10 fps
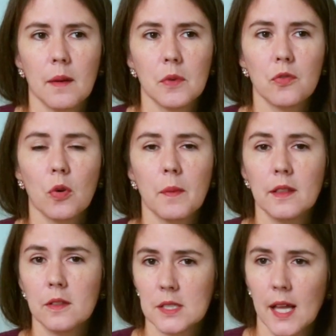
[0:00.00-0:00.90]
before
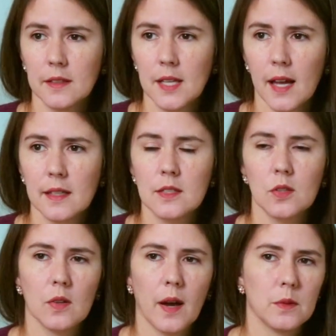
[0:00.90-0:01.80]
my low-sal diet,
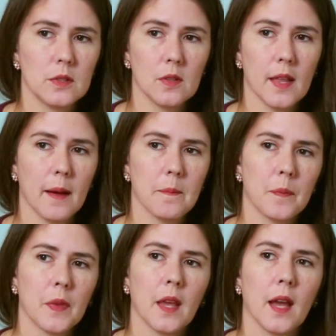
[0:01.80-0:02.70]
so I would do that.
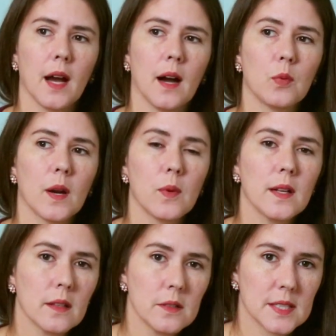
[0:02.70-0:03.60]
When I
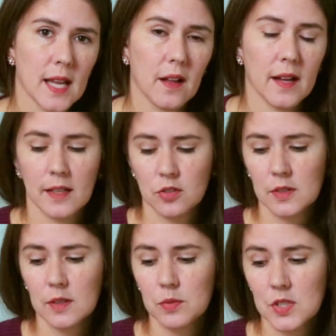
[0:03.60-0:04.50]
went low-sal, I
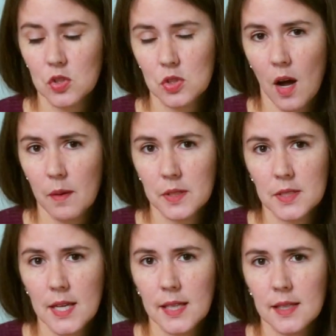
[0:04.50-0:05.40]
actually
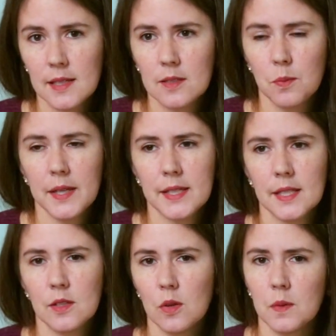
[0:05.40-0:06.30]
stopped taking this
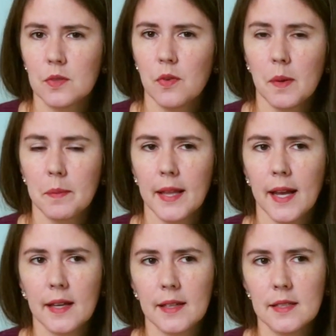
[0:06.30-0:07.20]
because I knew it was from a
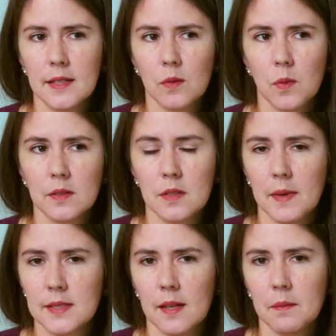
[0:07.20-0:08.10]
plant and I didn't want to
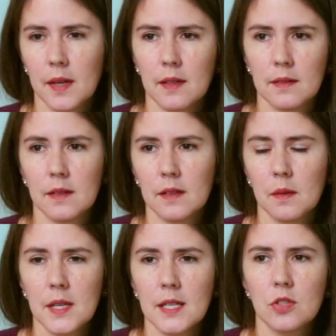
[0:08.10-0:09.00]
mess up my
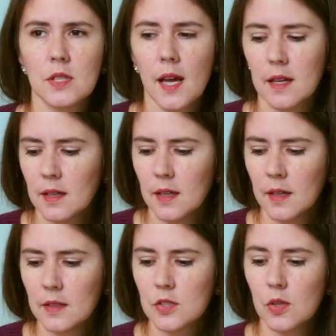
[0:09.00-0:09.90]
elimination diet.
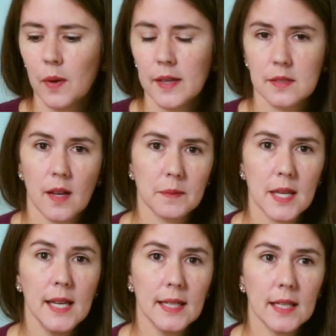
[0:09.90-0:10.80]
So I stopped
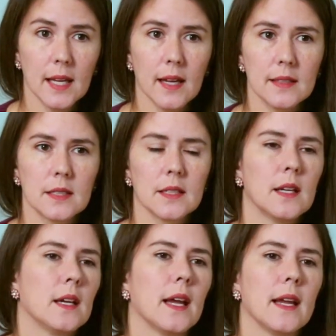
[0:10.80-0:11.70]
taking it,
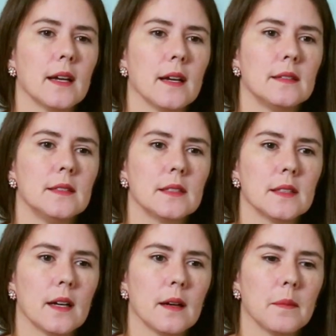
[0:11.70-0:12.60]
and
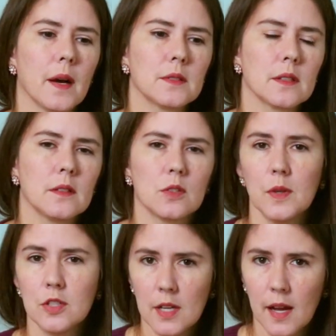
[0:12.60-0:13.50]
I was a little
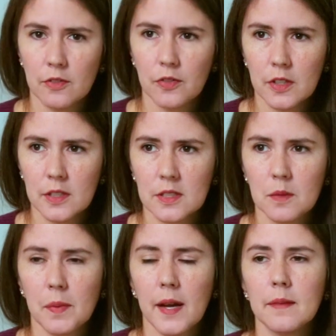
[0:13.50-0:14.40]
twitchy at
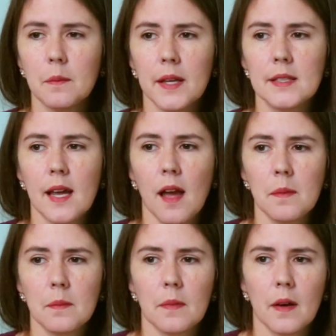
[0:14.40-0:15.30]
first, but by the
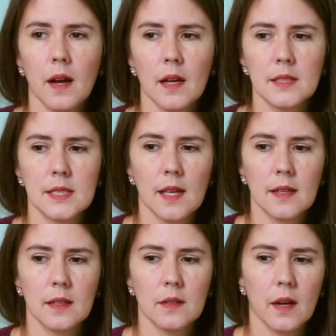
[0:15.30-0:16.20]
time I
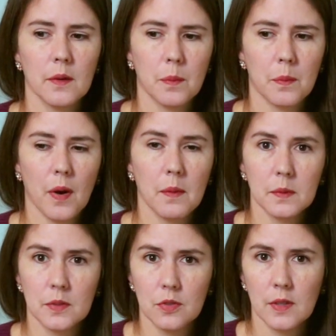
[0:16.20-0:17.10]
decided I
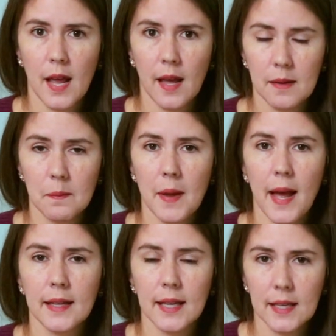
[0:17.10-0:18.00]
probably should add it
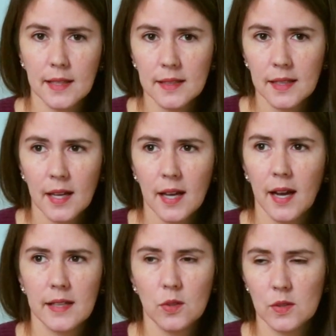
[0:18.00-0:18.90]
back in,
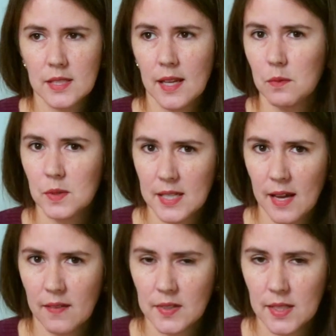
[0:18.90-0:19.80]
I noticed that I wasn't
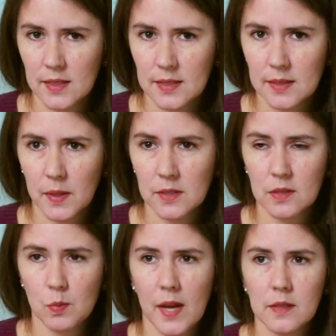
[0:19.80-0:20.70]
having any
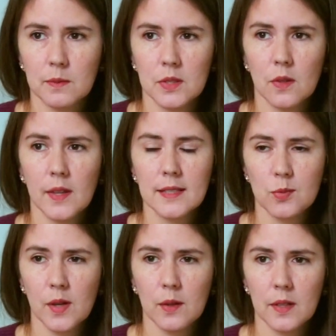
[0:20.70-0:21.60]
muscle spasms. So
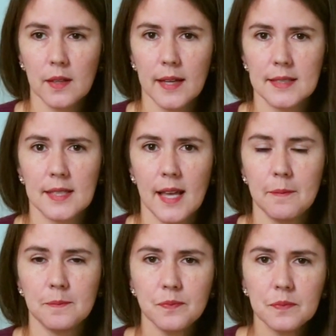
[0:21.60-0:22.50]
that's when I realized that